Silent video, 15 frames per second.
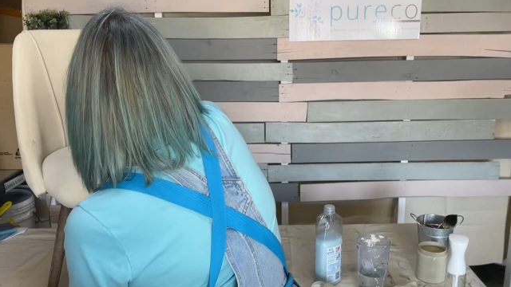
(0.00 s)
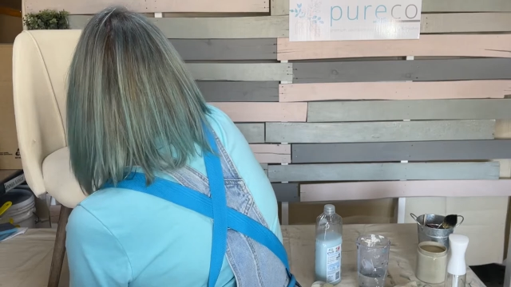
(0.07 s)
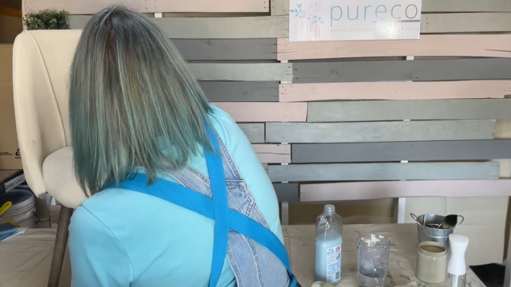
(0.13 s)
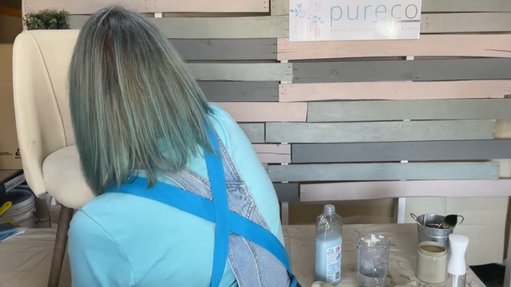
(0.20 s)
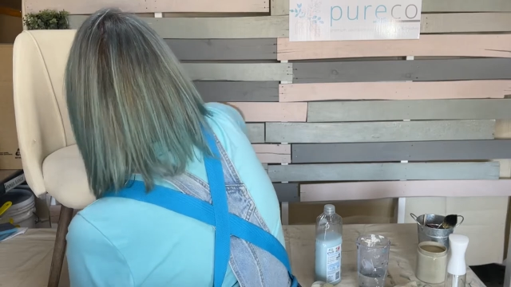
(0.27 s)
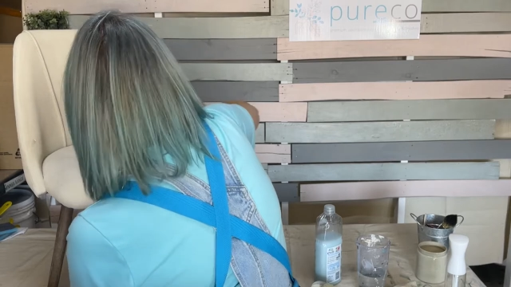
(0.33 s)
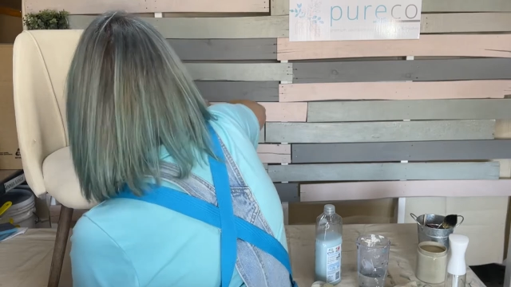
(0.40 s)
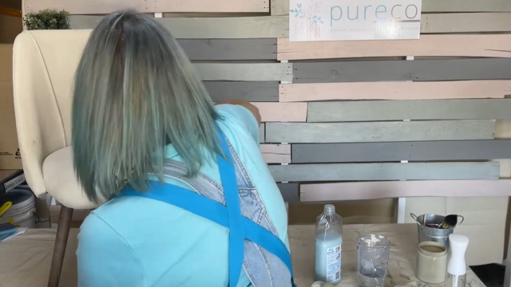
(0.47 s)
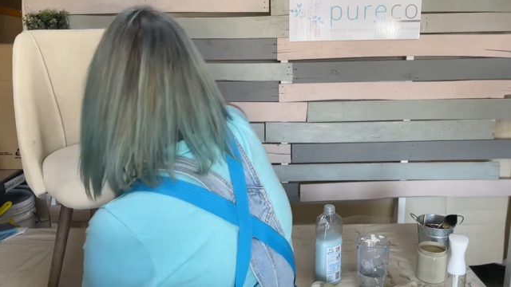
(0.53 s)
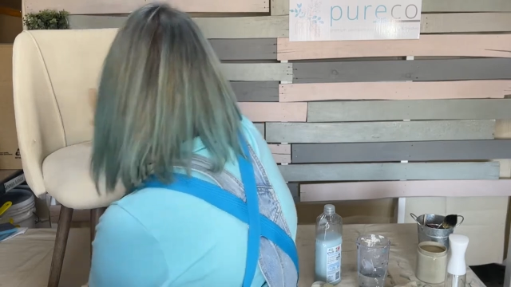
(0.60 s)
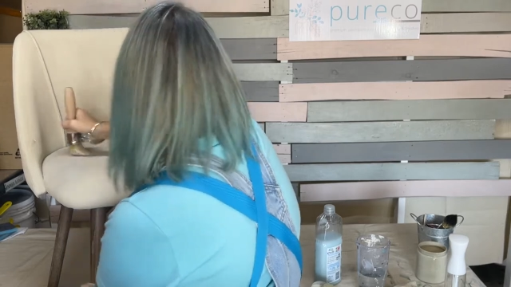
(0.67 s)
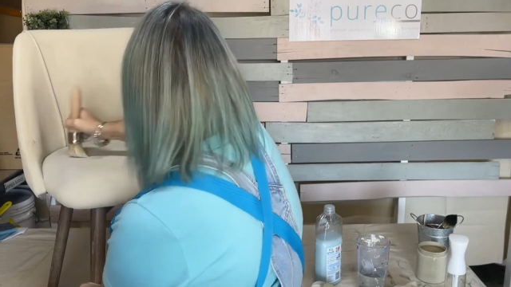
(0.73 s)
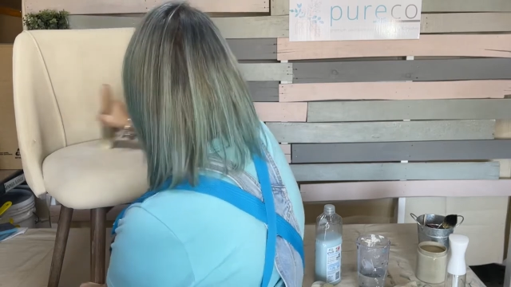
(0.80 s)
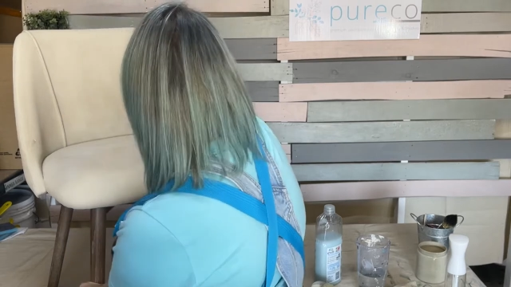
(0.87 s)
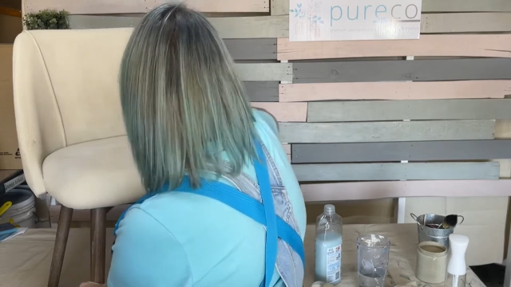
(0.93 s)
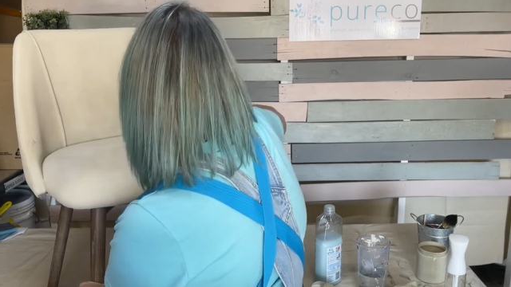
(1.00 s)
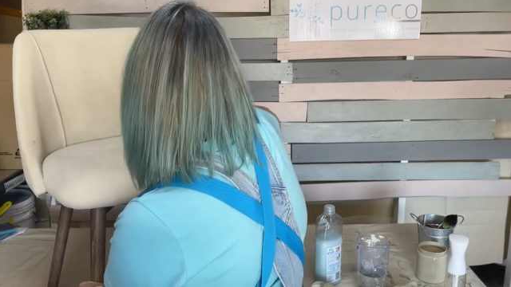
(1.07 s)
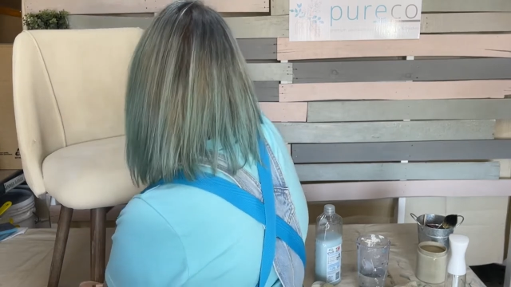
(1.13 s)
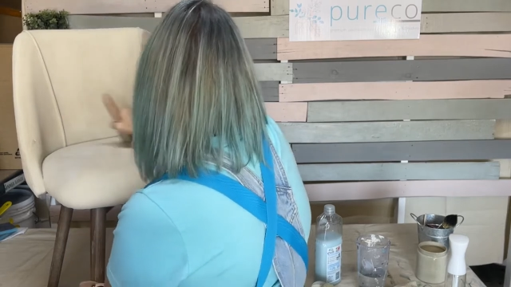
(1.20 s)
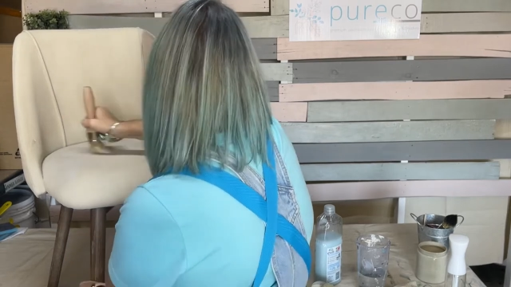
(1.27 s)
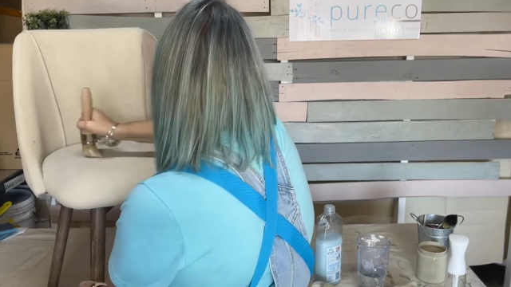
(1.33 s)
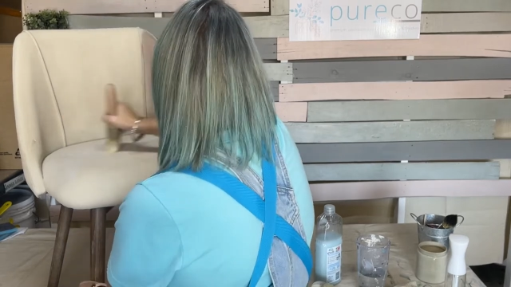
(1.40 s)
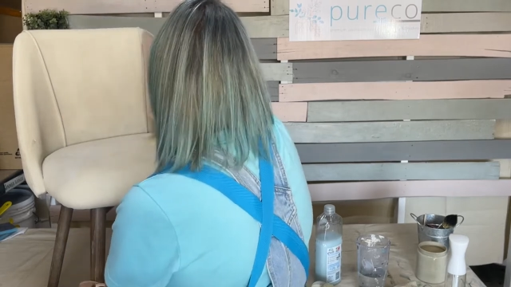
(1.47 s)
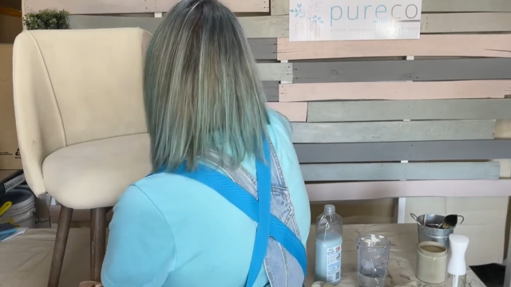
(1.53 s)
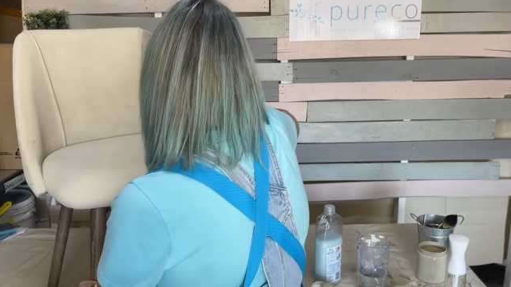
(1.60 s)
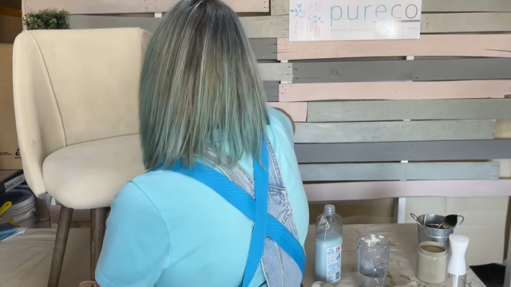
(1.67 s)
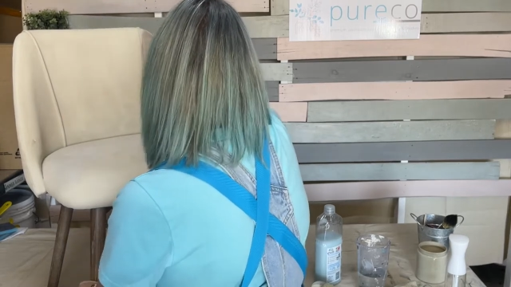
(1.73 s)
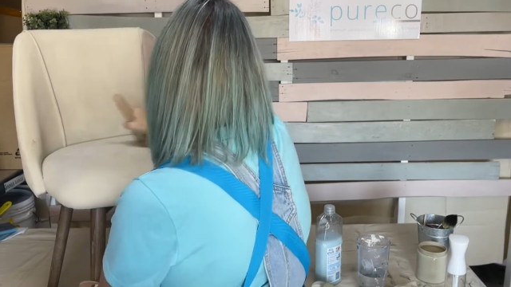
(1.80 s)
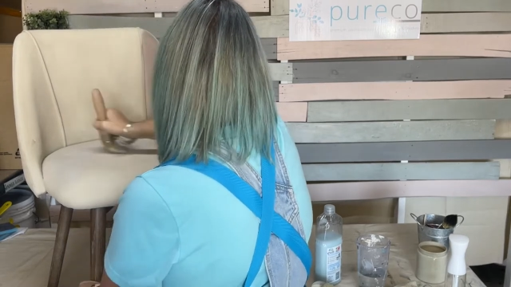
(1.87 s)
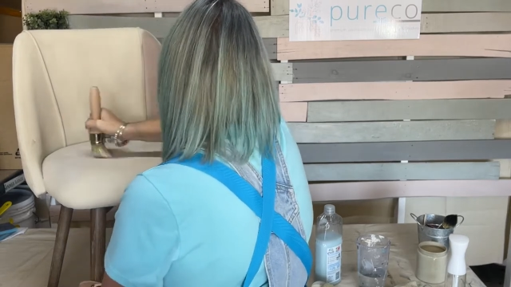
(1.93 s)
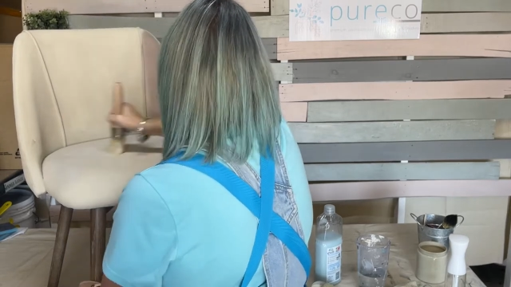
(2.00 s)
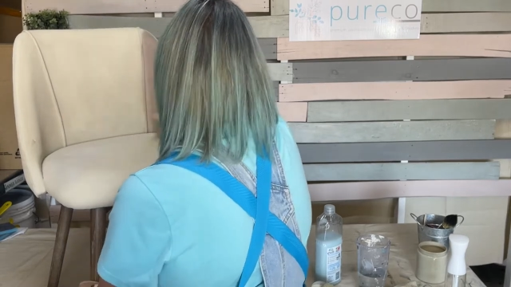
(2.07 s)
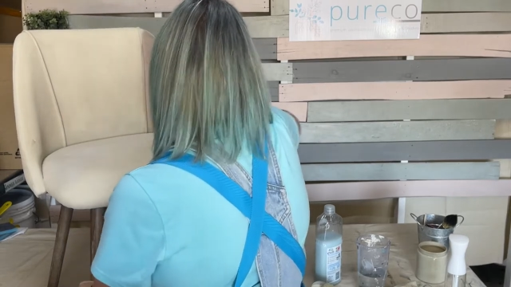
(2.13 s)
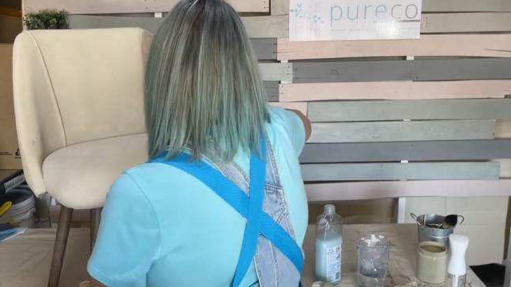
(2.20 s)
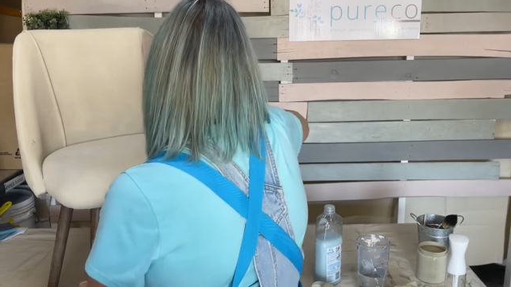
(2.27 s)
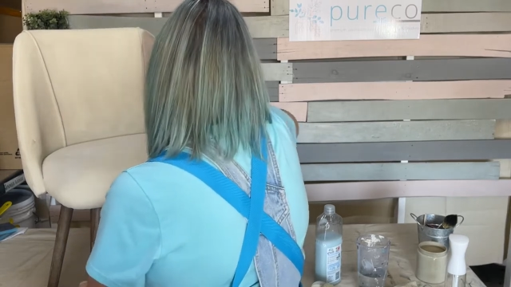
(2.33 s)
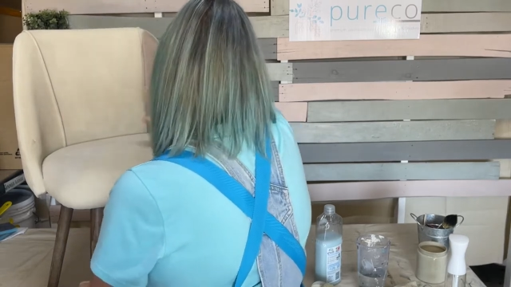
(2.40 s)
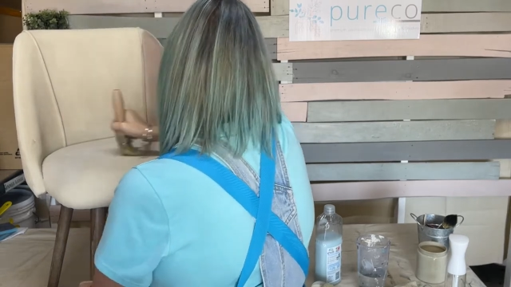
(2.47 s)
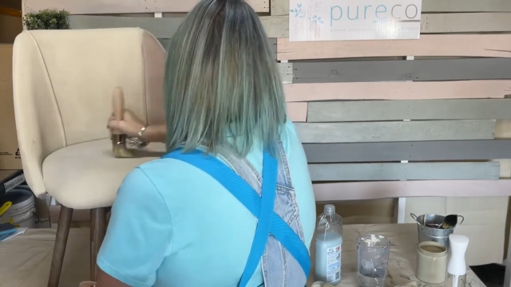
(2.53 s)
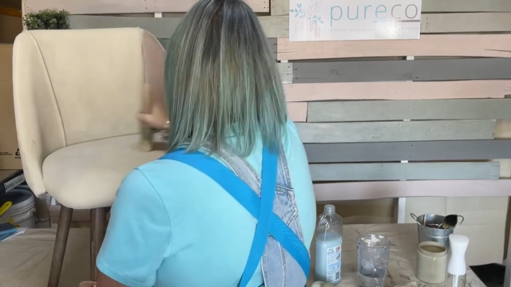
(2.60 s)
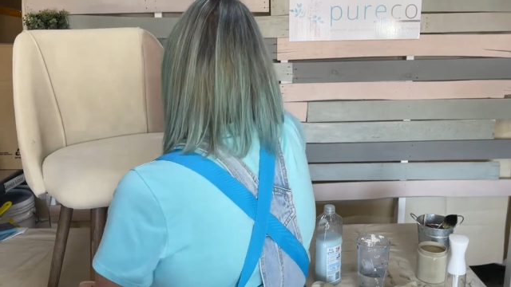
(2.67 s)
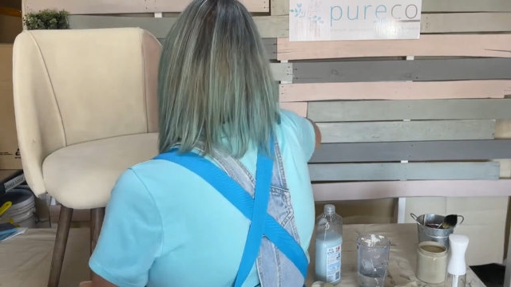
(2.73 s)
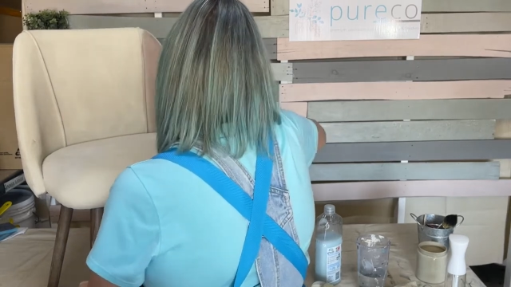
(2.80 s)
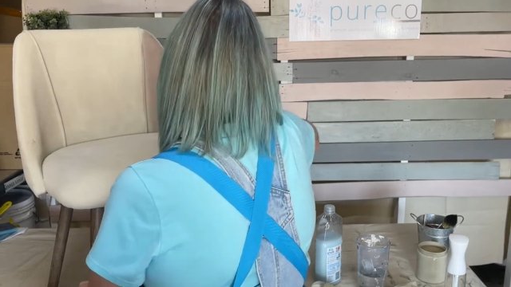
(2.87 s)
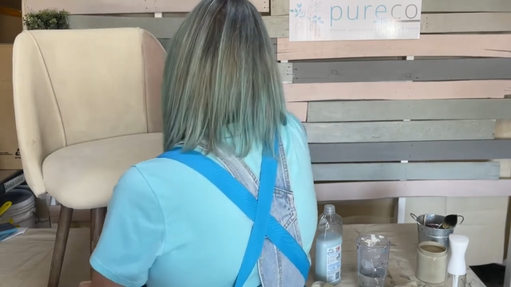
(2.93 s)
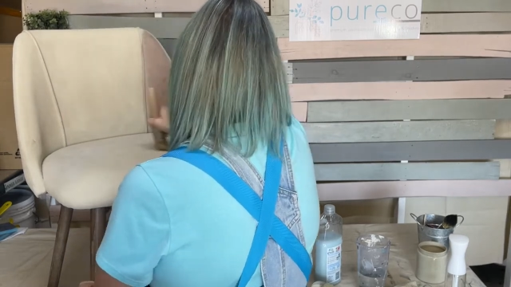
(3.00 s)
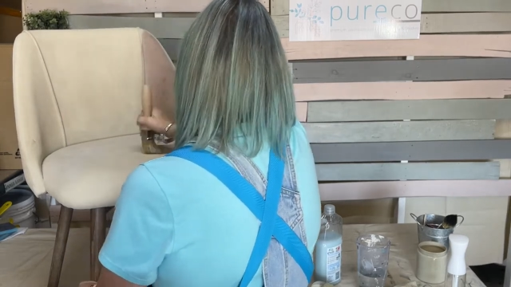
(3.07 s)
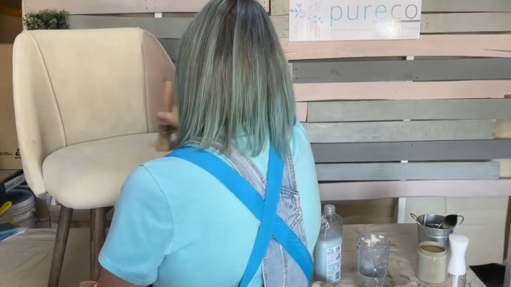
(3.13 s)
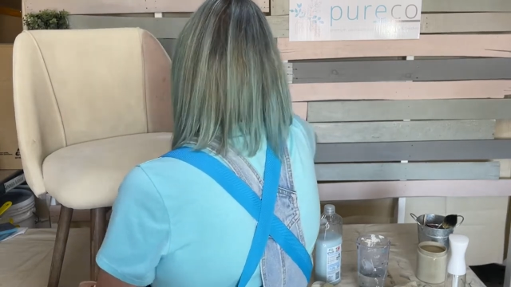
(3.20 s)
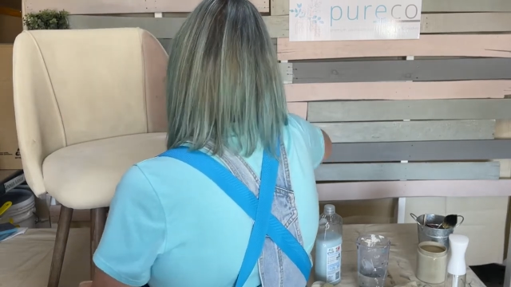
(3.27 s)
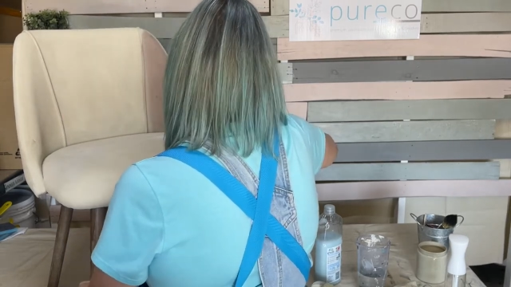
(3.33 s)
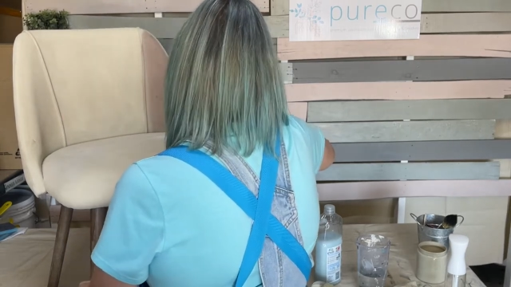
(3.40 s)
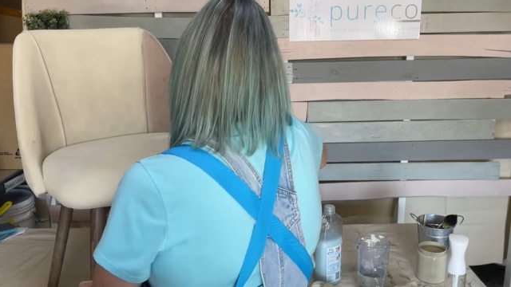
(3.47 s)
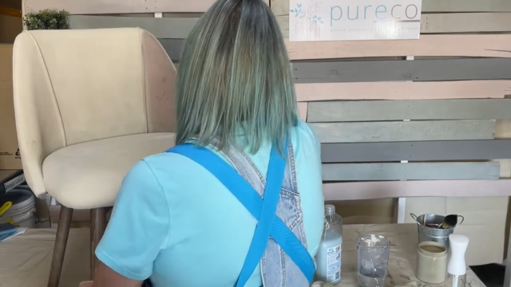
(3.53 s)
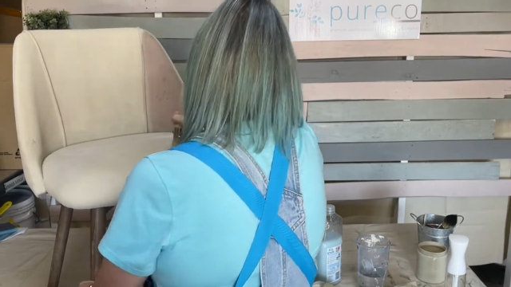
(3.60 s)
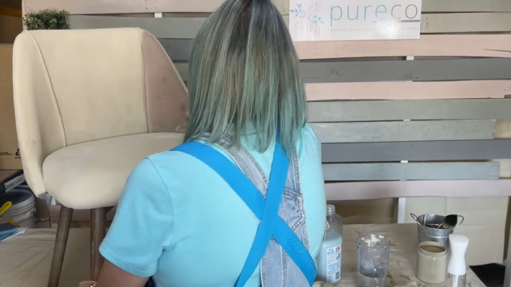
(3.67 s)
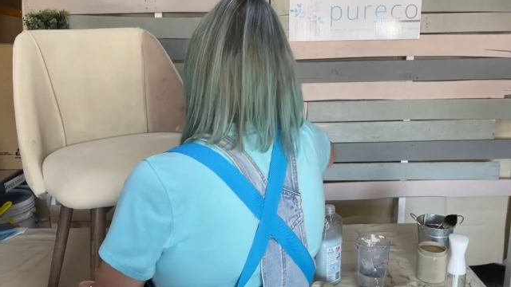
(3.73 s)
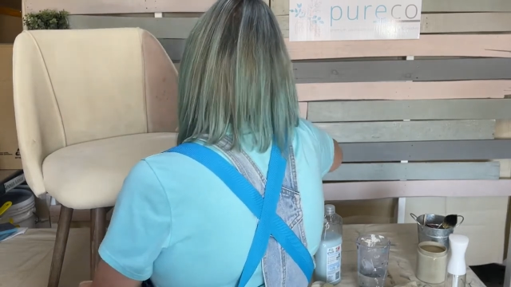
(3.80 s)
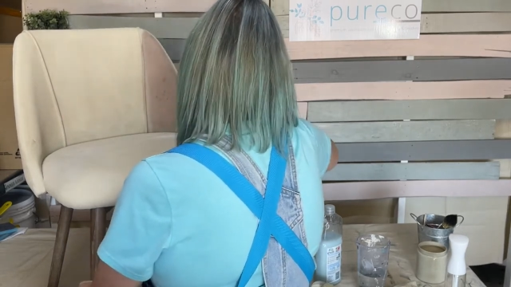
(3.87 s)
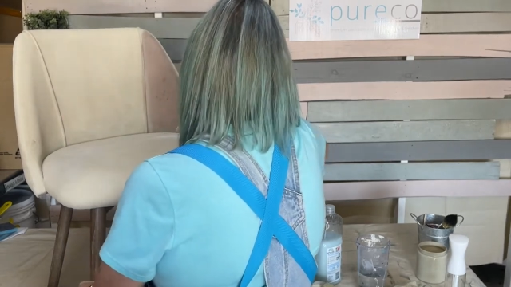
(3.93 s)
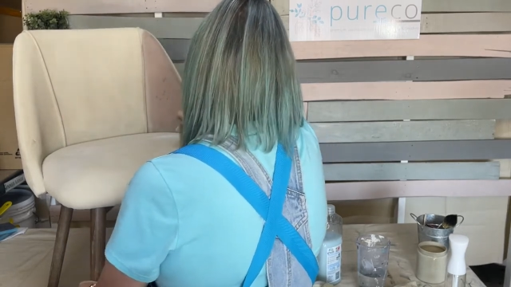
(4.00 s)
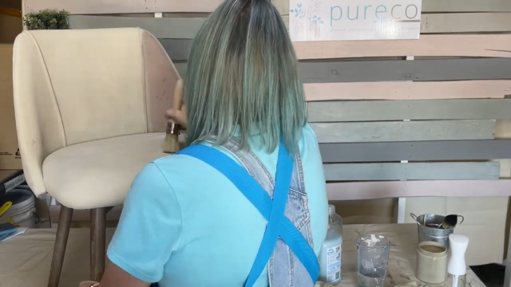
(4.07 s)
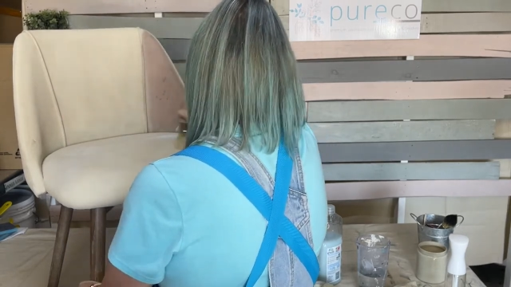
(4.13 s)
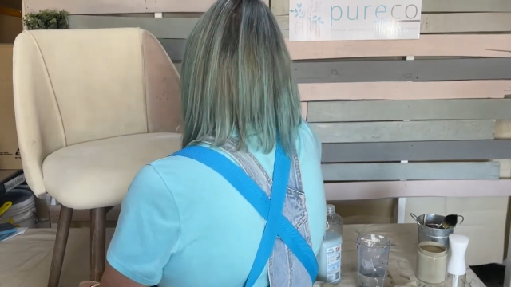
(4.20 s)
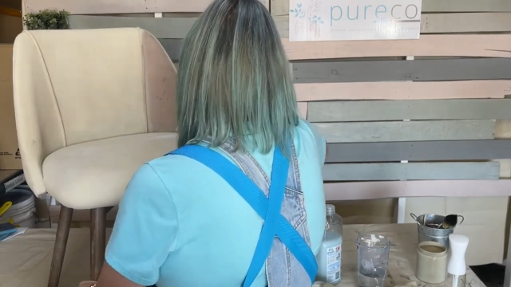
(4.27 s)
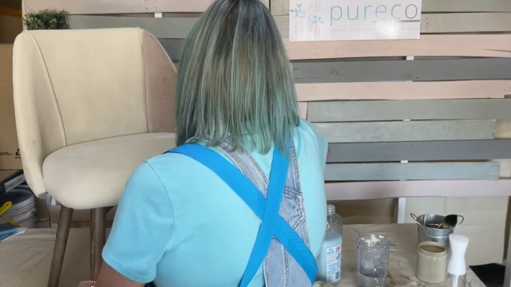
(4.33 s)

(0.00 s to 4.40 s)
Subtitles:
Nobody's mouth can be seen.